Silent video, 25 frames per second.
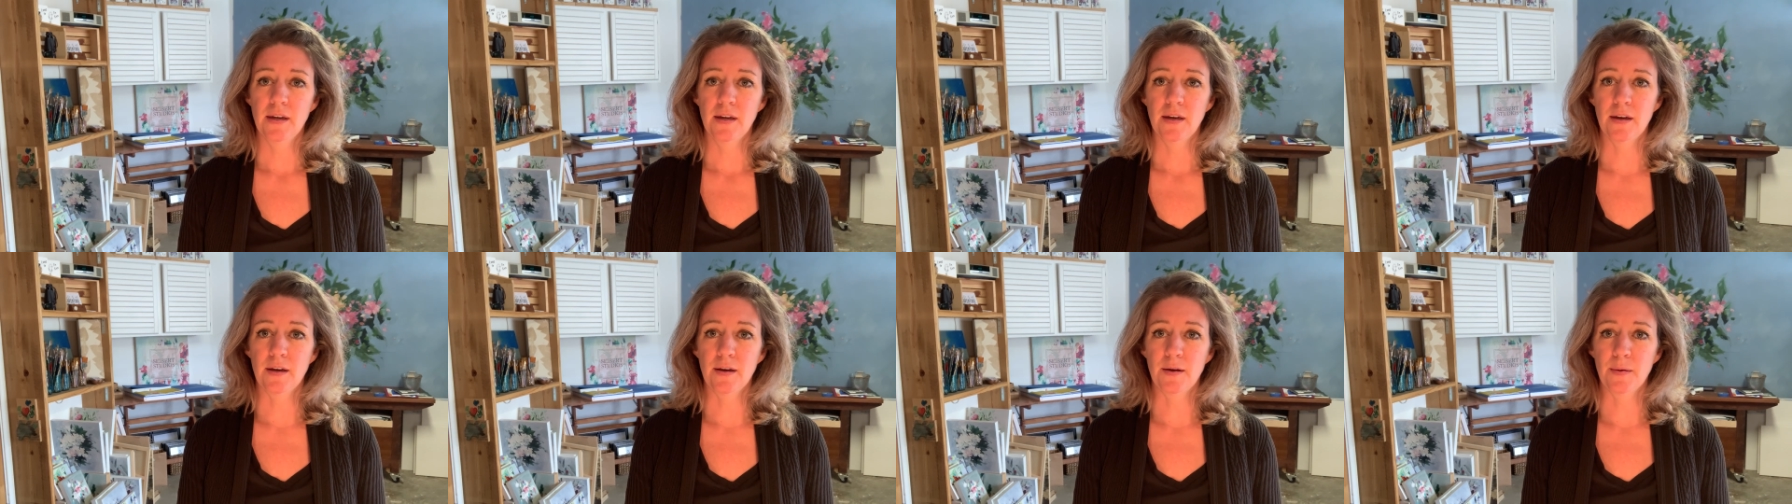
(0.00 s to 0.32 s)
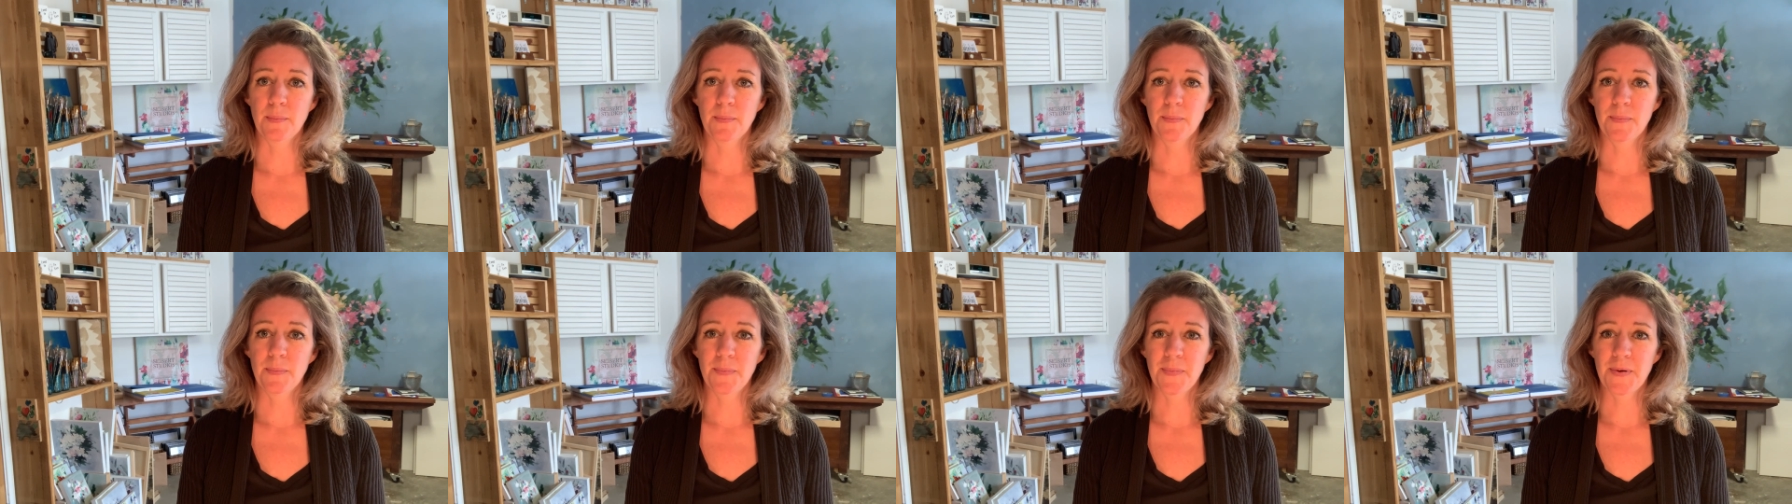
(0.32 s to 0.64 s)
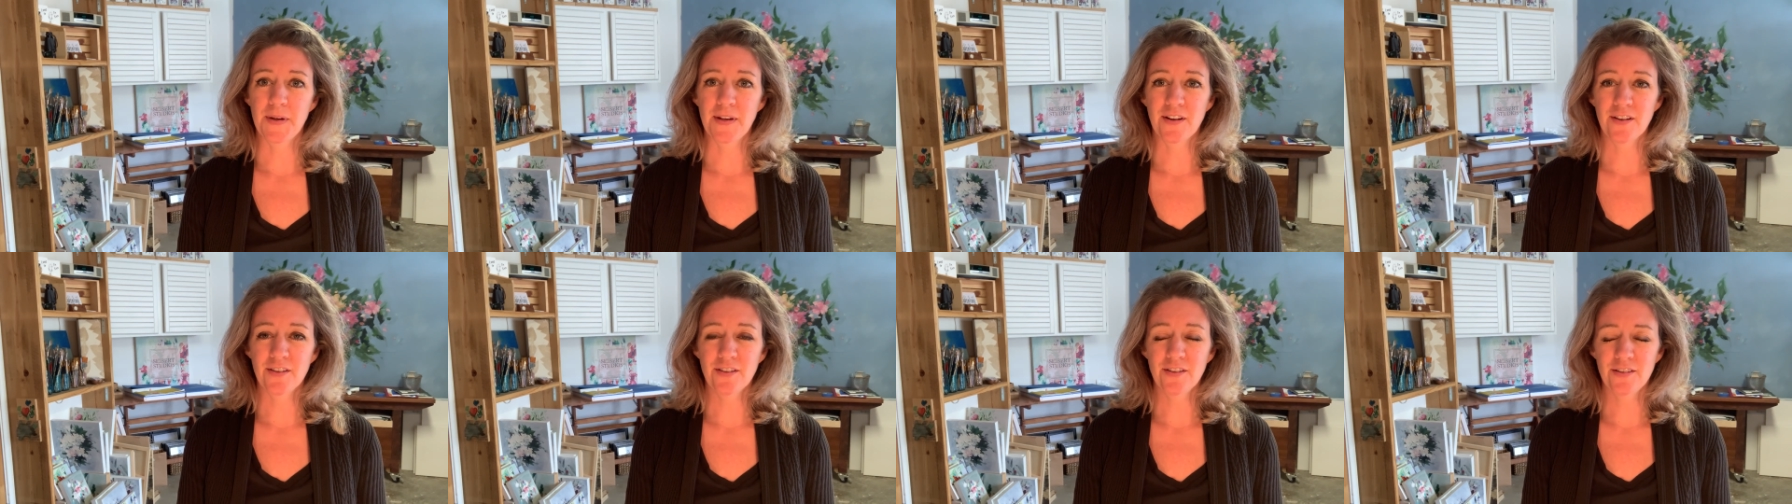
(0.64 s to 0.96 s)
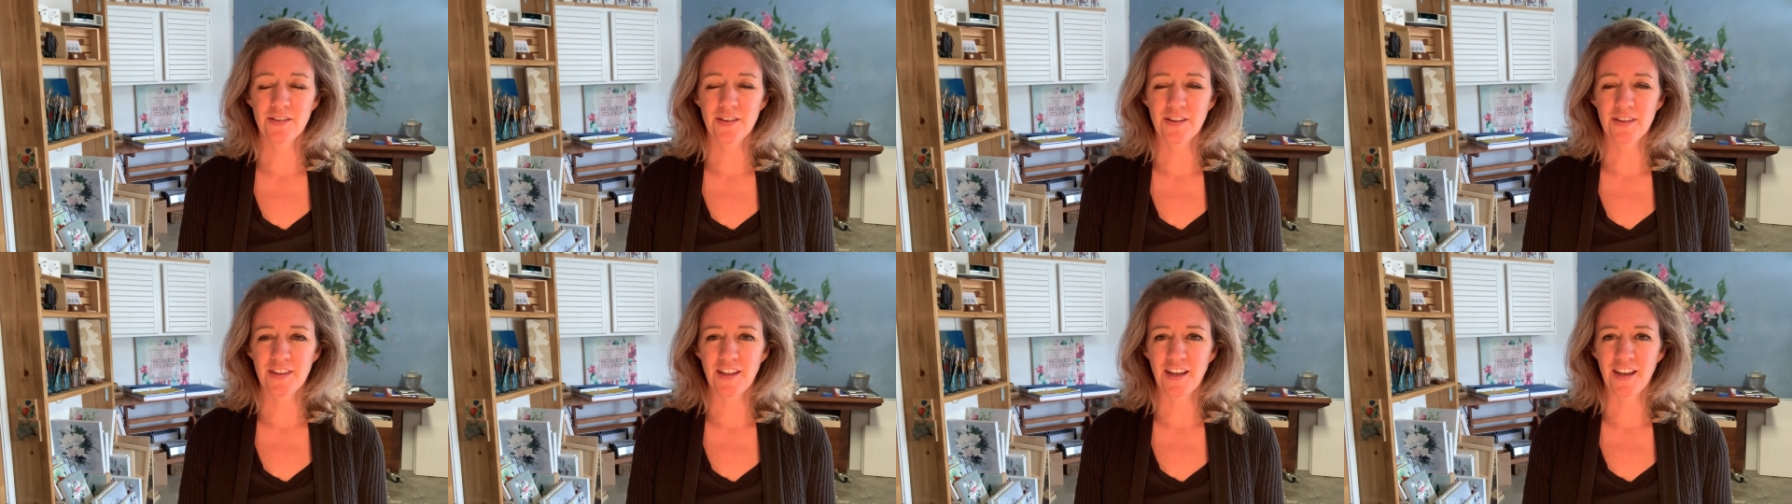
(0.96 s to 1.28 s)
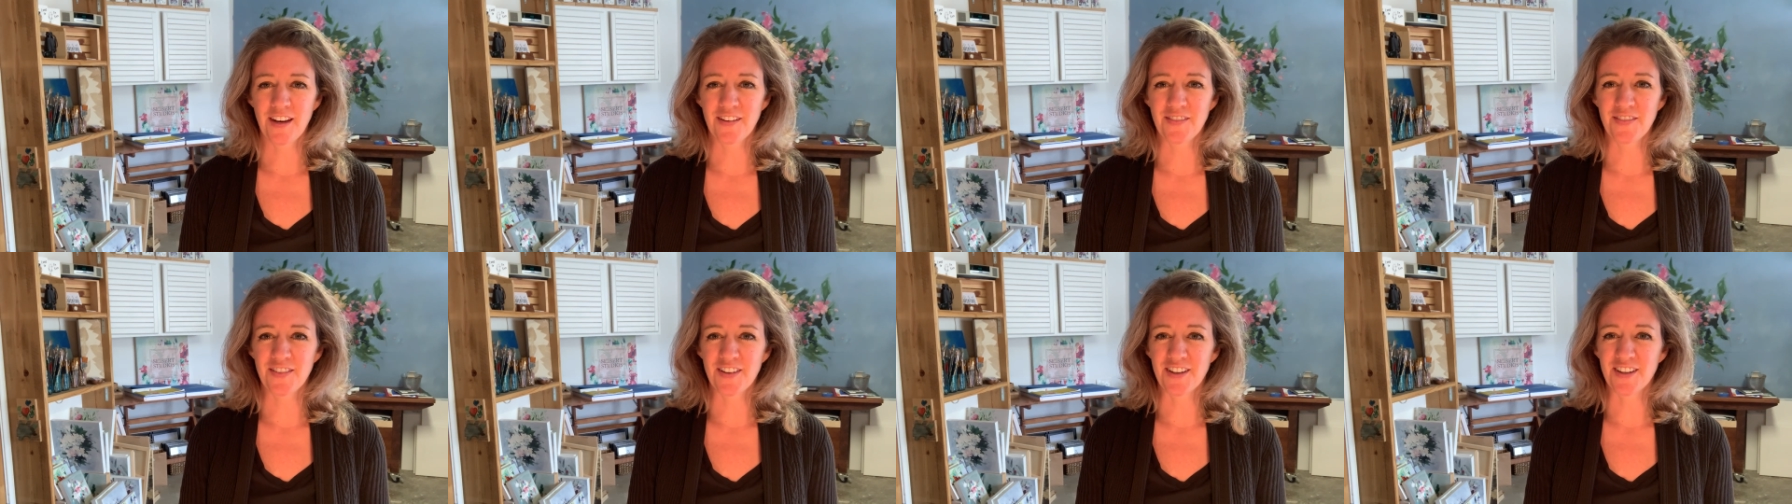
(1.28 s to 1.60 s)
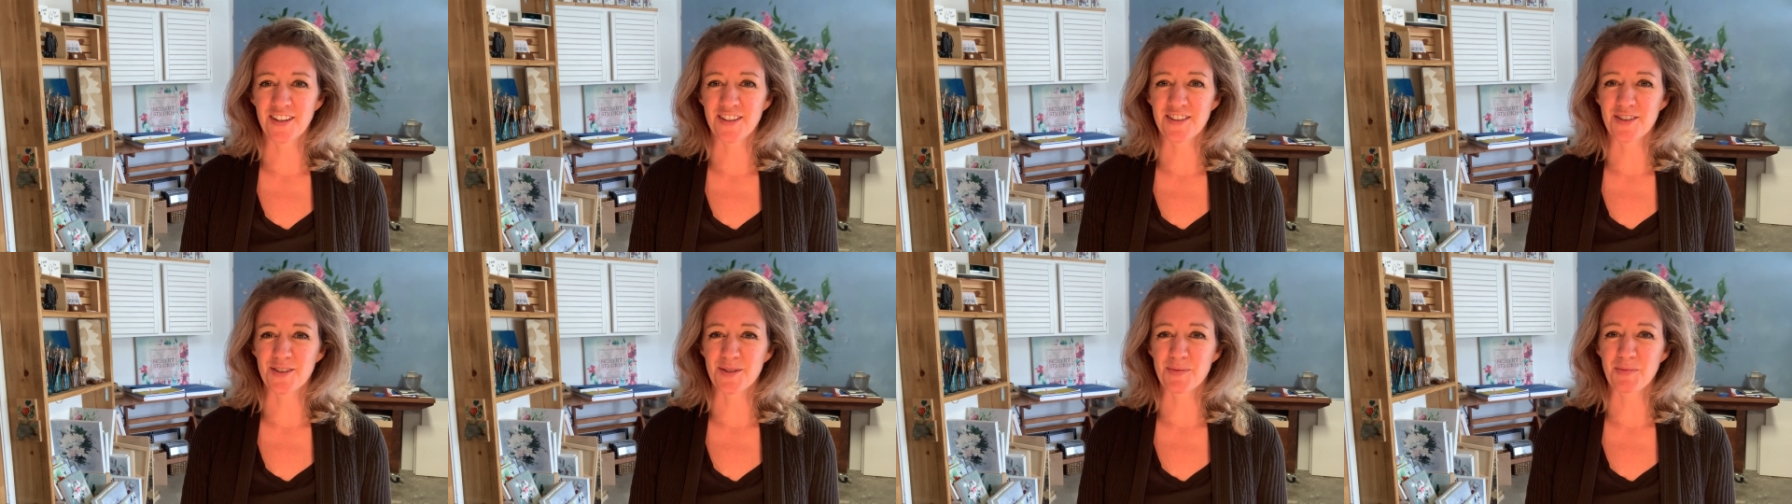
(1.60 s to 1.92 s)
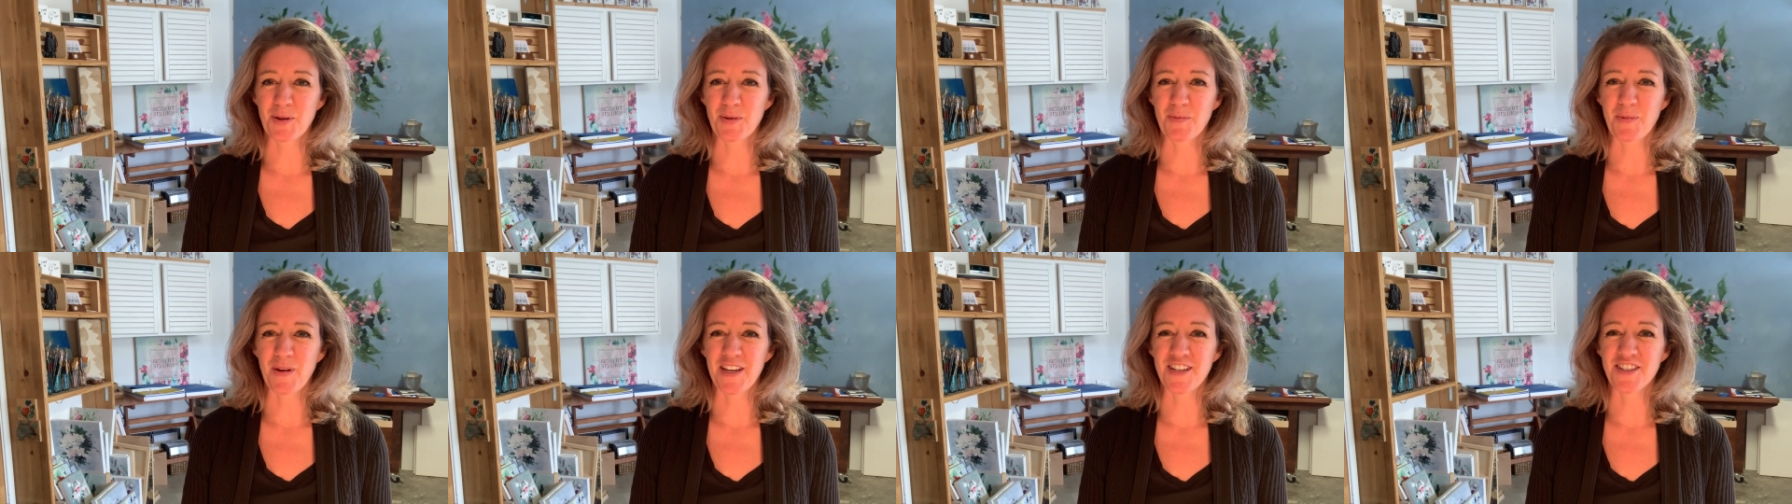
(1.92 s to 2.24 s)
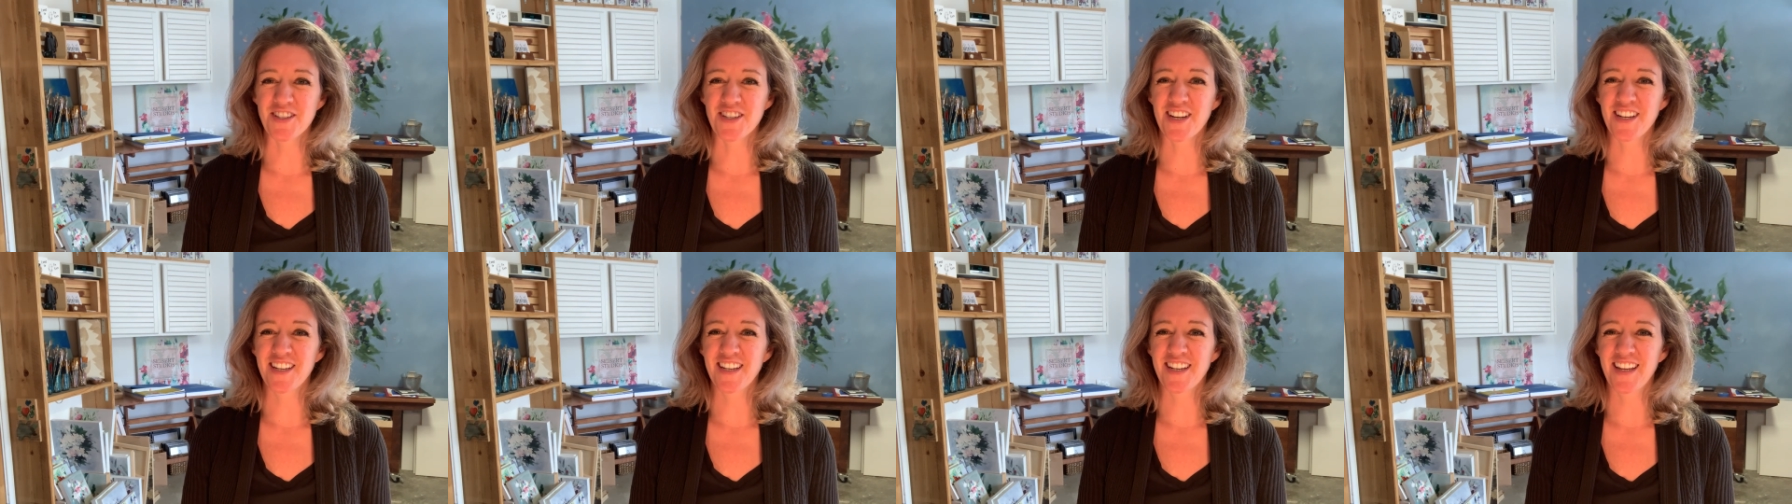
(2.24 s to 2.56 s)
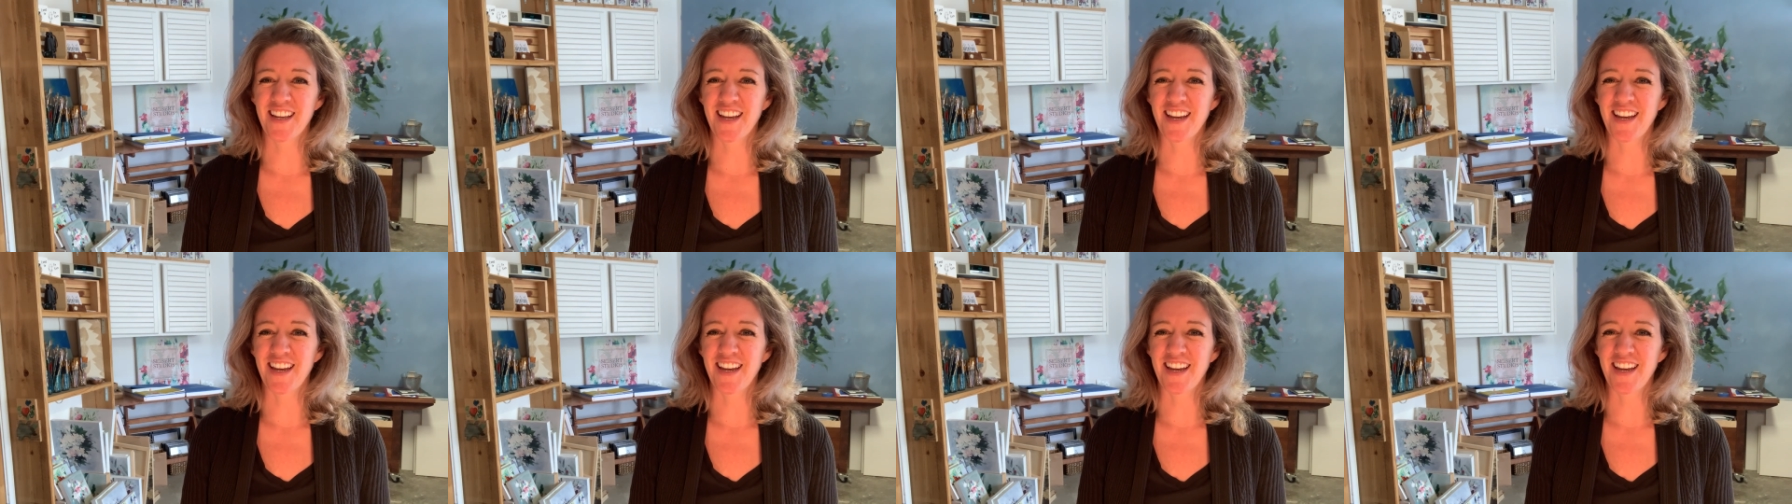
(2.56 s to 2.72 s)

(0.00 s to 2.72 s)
Um, but other than that, if you could just be patient